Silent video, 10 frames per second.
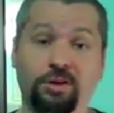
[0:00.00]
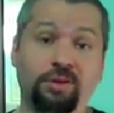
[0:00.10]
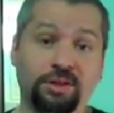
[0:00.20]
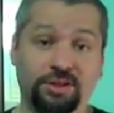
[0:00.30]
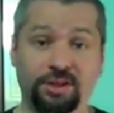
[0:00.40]

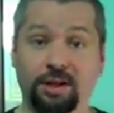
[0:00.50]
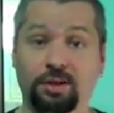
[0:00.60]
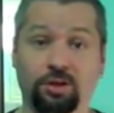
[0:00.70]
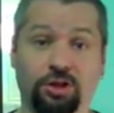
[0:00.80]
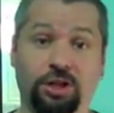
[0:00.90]
You can sit
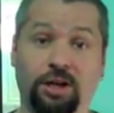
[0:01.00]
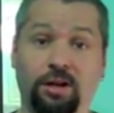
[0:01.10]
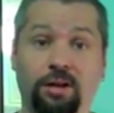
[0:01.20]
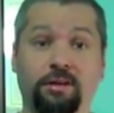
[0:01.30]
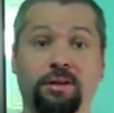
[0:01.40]
in your
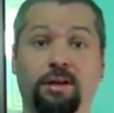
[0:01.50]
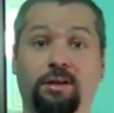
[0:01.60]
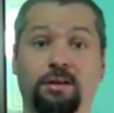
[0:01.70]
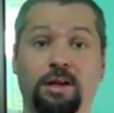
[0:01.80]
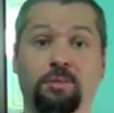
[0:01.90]
chair
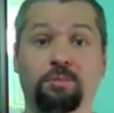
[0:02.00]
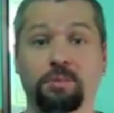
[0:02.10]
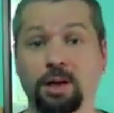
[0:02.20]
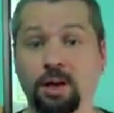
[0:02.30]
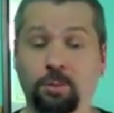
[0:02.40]
and
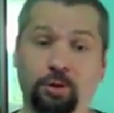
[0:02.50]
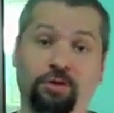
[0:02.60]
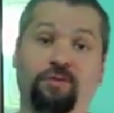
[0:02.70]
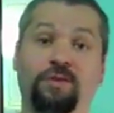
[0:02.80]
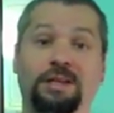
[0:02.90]

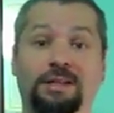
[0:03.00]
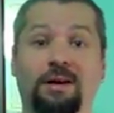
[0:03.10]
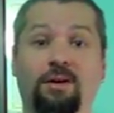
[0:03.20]
put your feet